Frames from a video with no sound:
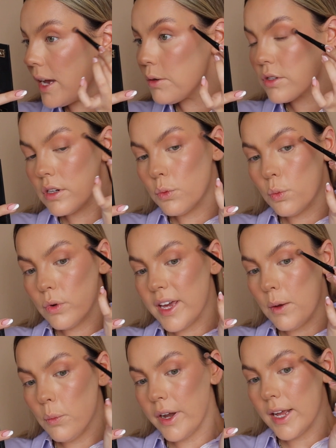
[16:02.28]
So yeah, I'm just going to
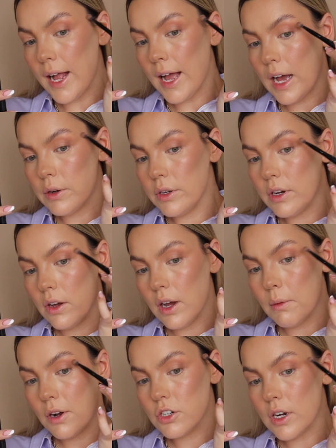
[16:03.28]
keep bringing it out. You know
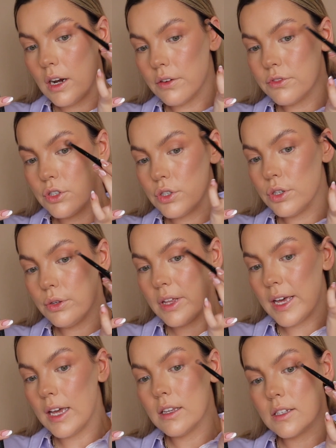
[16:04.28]
how much I love to do
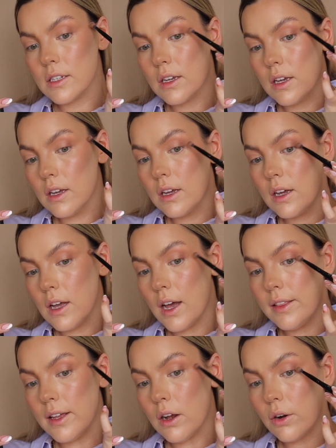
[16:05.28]
this.
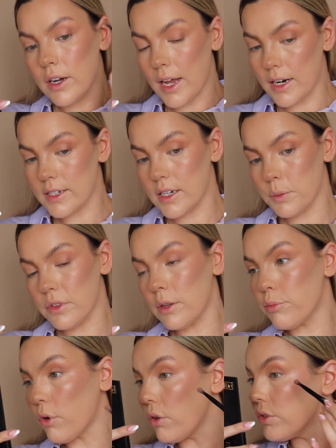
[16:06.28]
And then I'll connect it with the
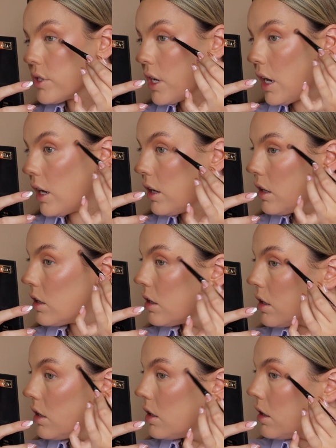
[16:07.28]
bronzer
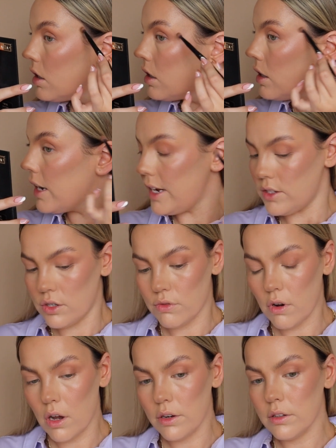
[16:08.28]
later
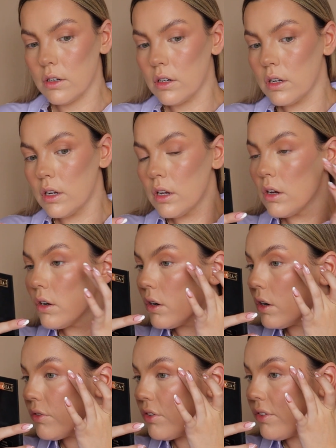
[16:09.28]
on.
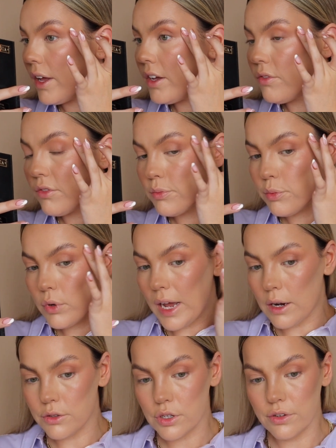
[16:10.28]
Or if you feel like you've brought it
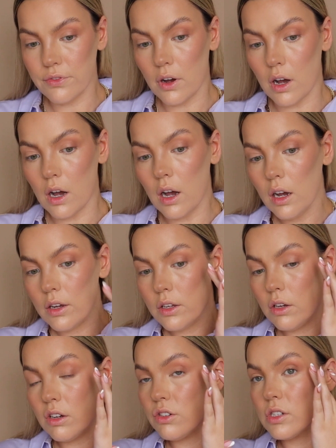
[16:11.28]
out too far,
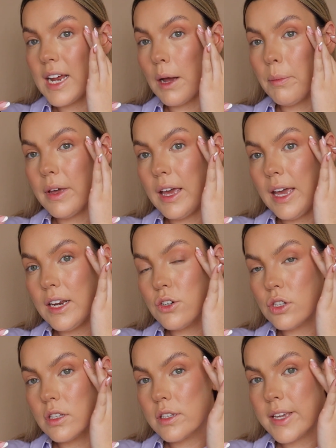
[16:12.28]
you can just tap it
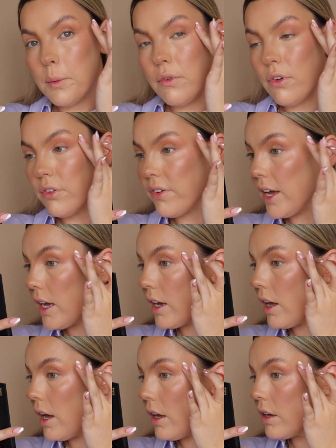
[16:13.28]
into the skin with your
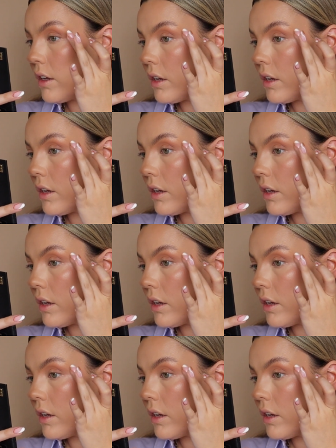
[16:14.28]
finger.